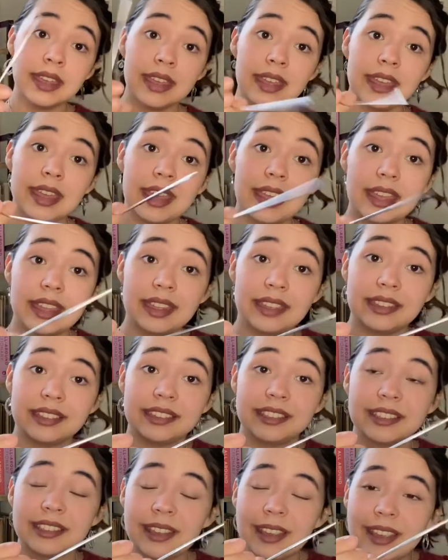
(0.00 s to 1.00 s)

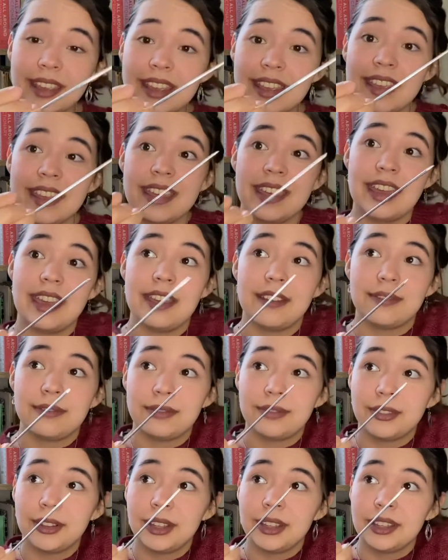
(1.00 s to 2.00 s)
is
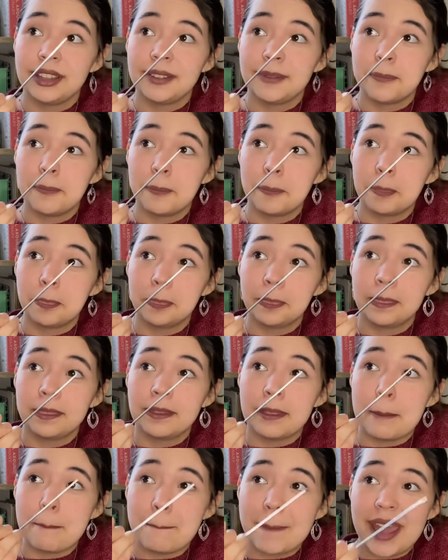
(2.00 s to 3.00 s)
if
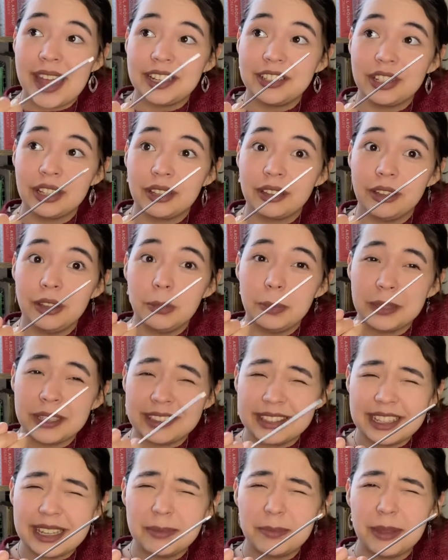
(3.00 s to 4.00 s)
Magic Loop and
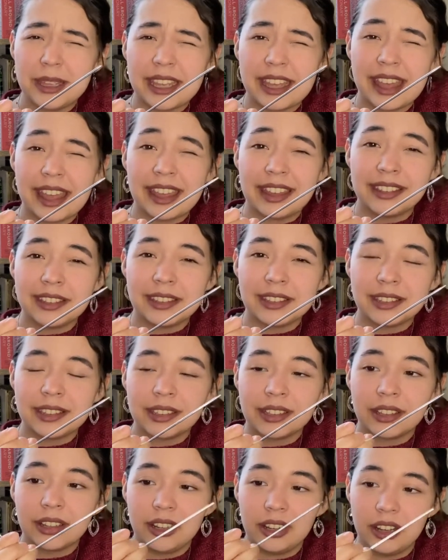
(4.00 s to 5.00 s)
DPNs
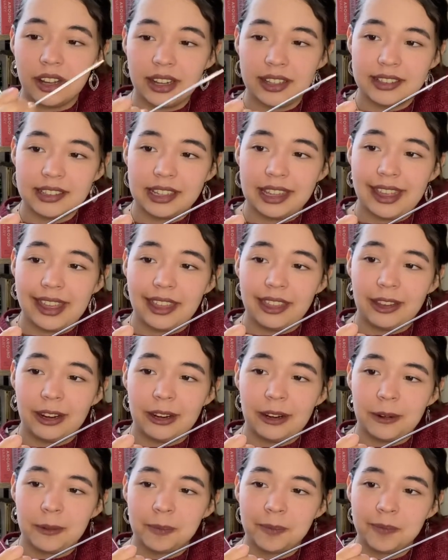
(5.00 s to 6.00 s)
got
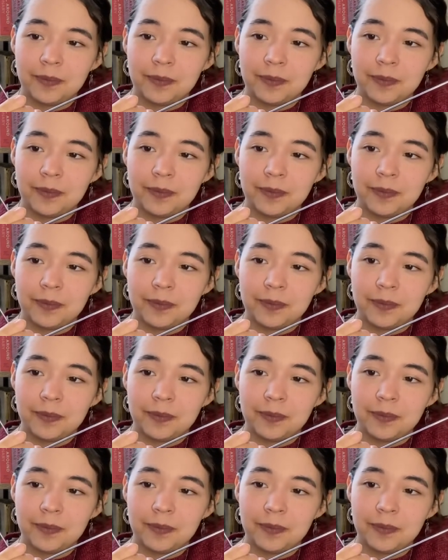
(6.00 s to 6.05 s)
together